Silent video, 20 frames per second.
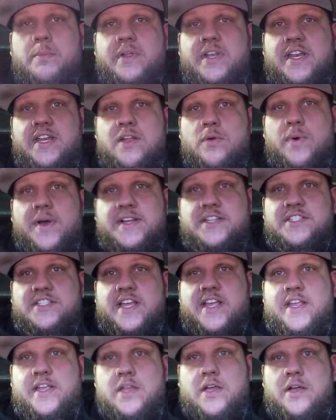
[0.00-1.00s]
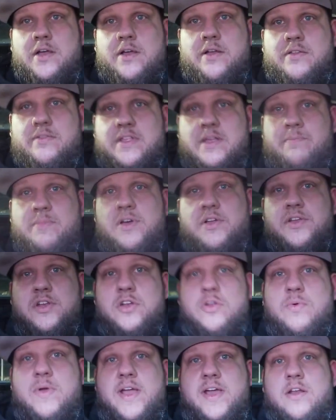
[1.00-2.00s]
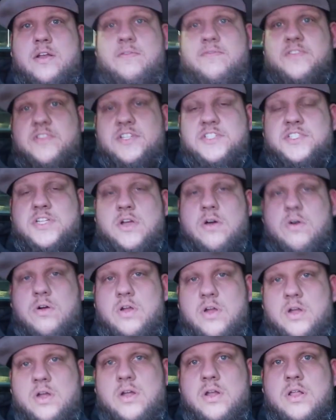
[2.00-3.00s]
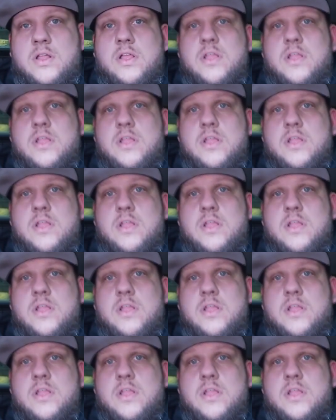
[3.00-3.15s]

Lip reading: But anyways, they built a new header for this car.